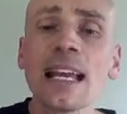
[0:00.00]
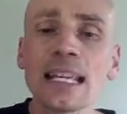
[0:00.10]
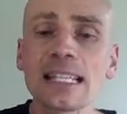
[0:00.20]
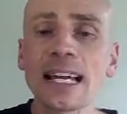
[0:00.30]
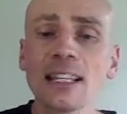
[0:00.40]

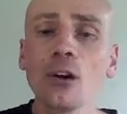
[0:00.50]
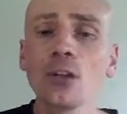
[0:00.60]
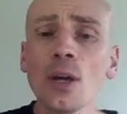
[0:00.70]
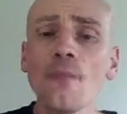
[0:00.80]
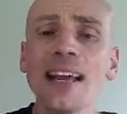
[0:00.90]
is that
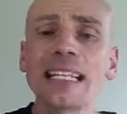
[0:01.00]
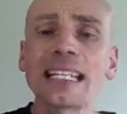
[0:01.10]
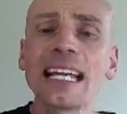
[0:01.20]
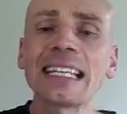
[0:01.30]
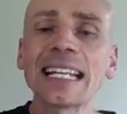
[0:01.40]
long-term
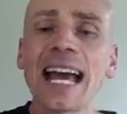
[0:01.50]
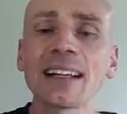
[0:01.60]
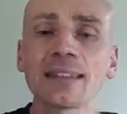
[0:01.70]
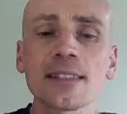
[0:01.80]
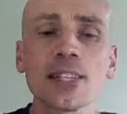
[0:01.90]
ventilated
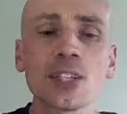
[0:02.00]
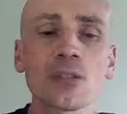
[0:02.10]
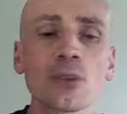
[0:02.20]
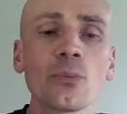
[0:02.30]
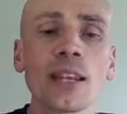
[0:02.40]
adults and
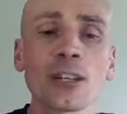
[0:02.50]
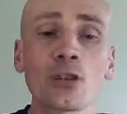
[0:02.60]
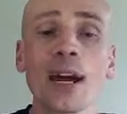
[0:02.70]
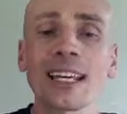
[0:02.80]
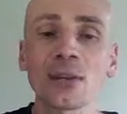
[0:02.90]
children with
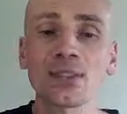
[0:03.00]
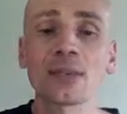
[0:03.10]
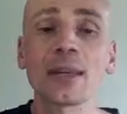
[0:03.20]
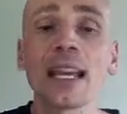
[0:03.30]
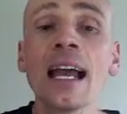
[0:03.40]

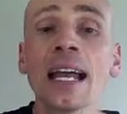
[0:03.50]
tracheostomy